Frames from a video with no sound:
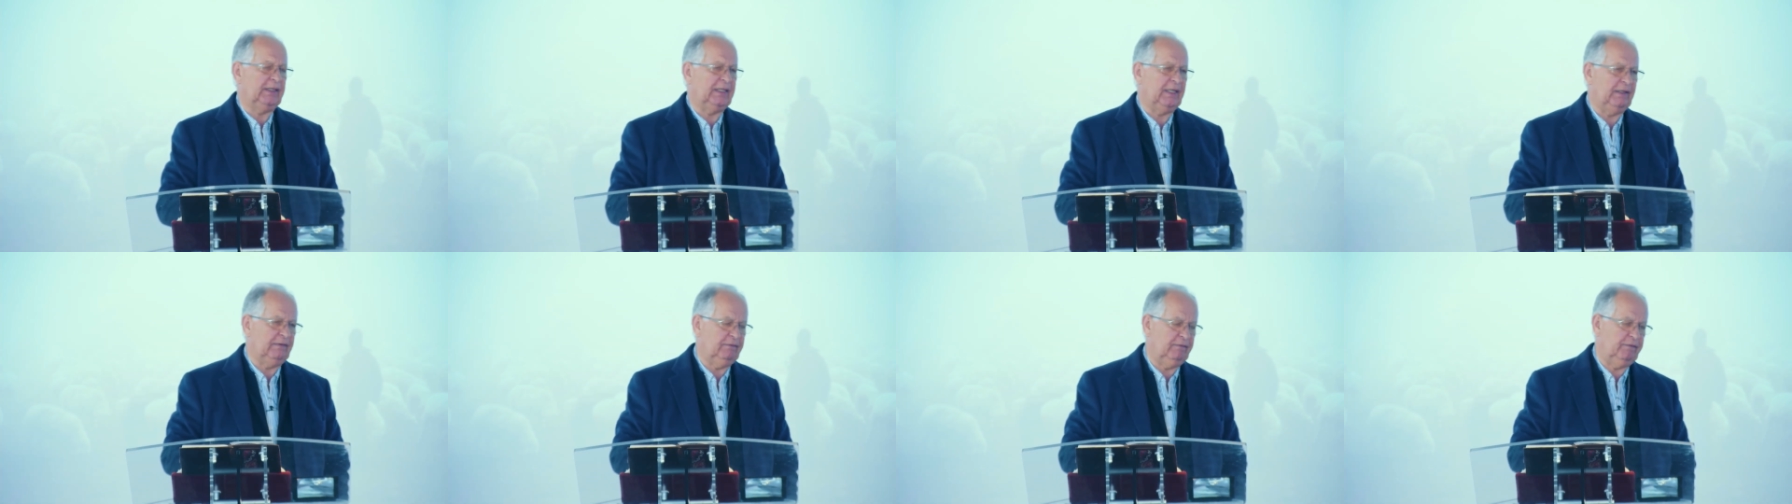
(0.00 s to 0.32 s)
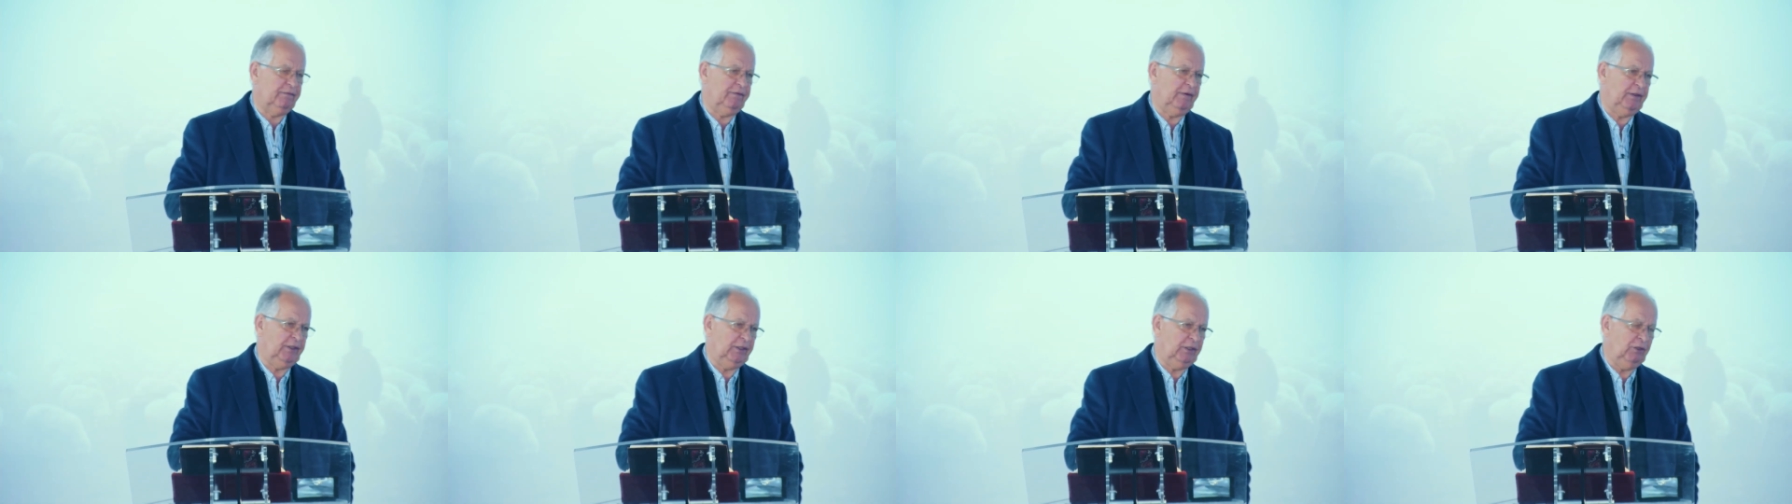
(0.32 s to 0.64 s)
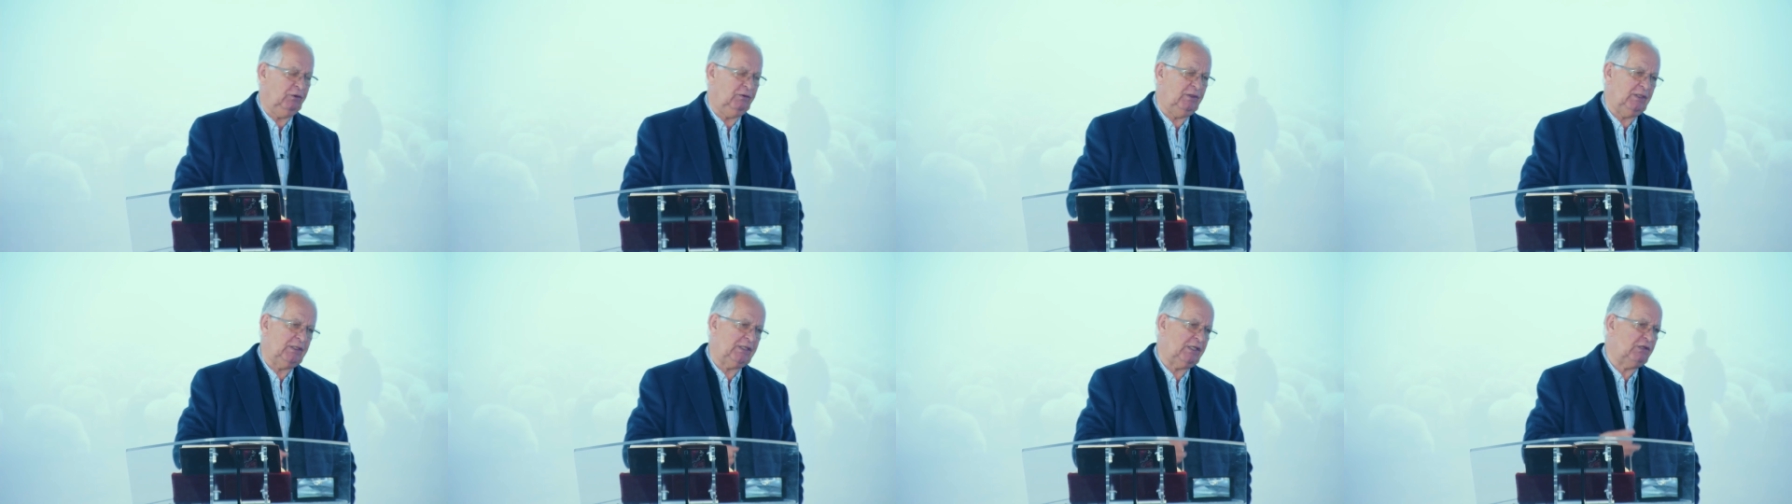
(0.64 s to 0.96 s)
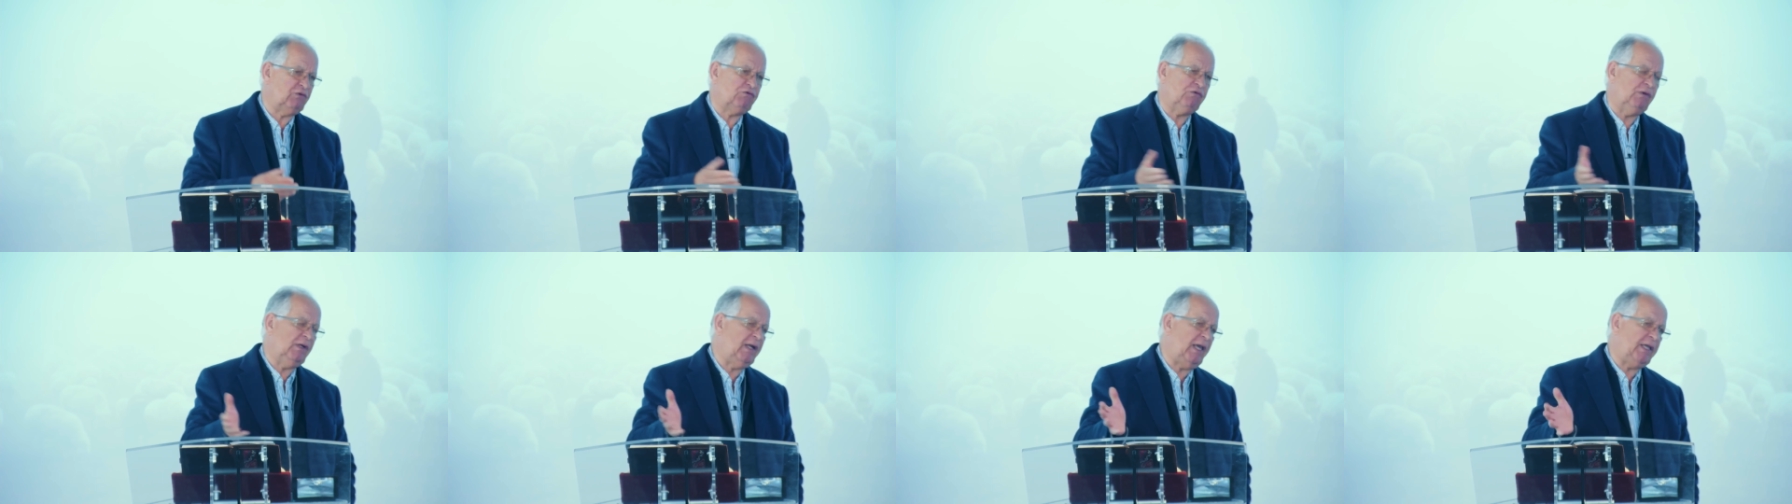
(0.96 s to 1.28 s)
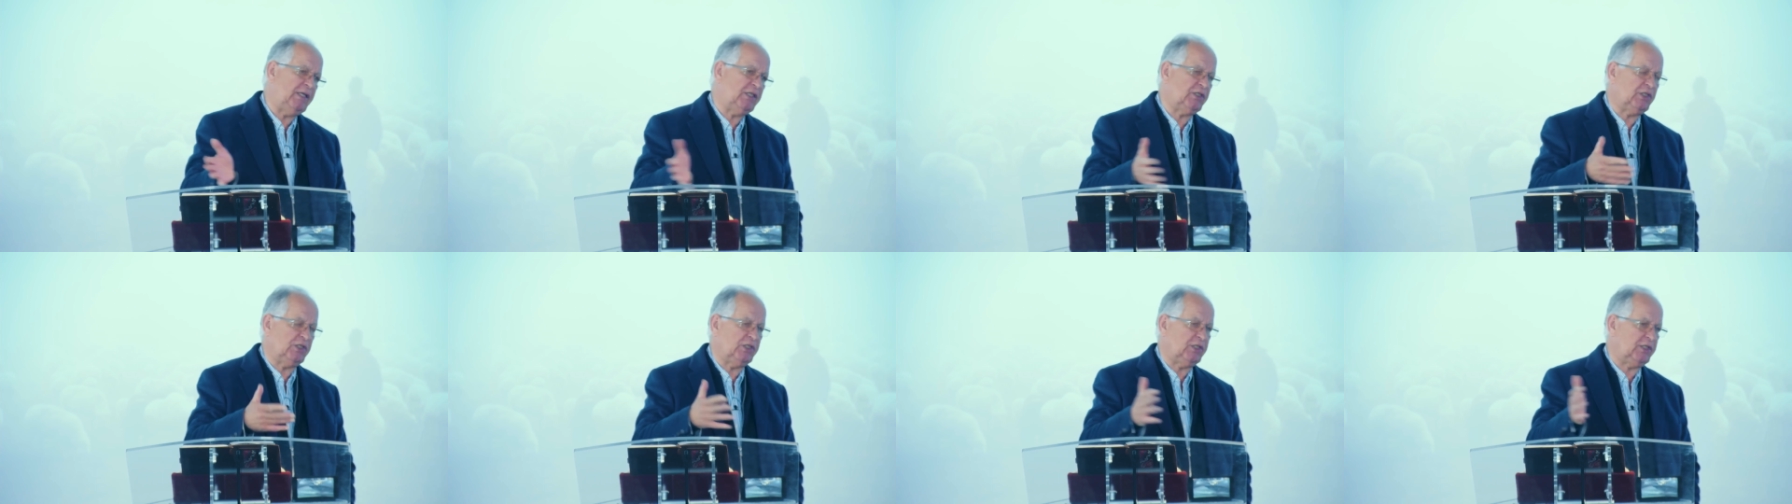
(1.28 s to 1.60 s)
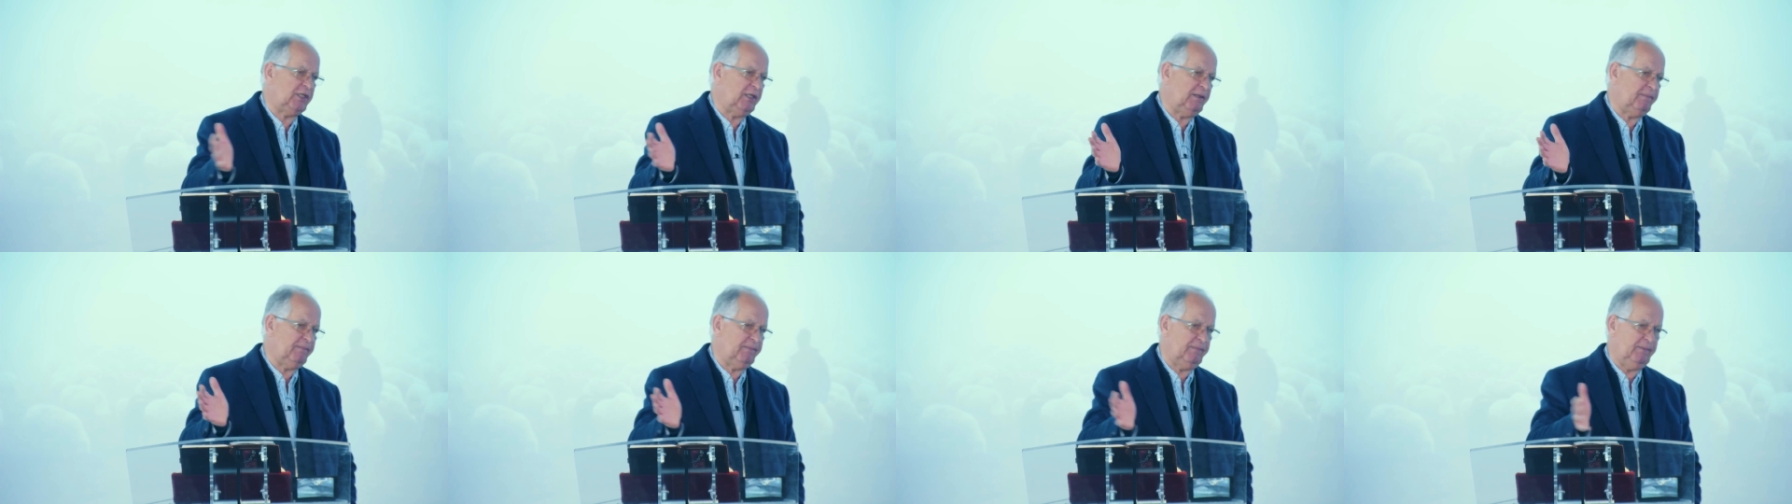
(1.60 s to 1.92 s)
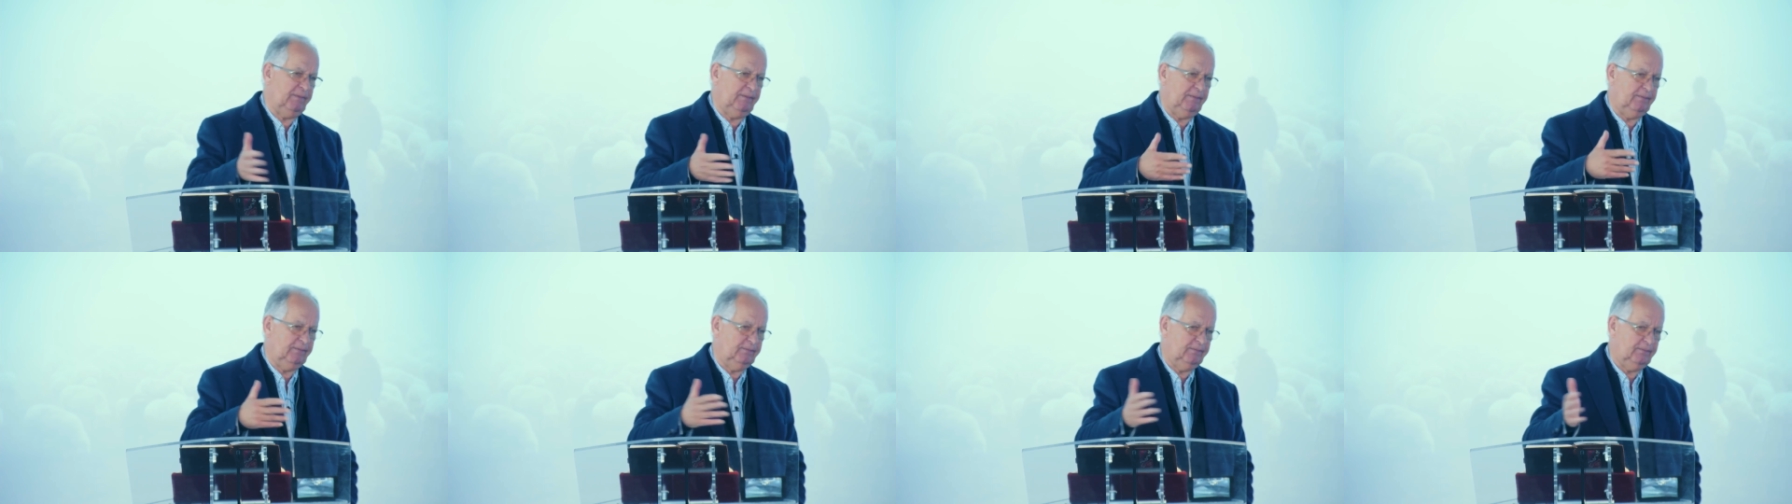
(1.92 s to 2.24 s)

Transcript: comfort you. This is relationship.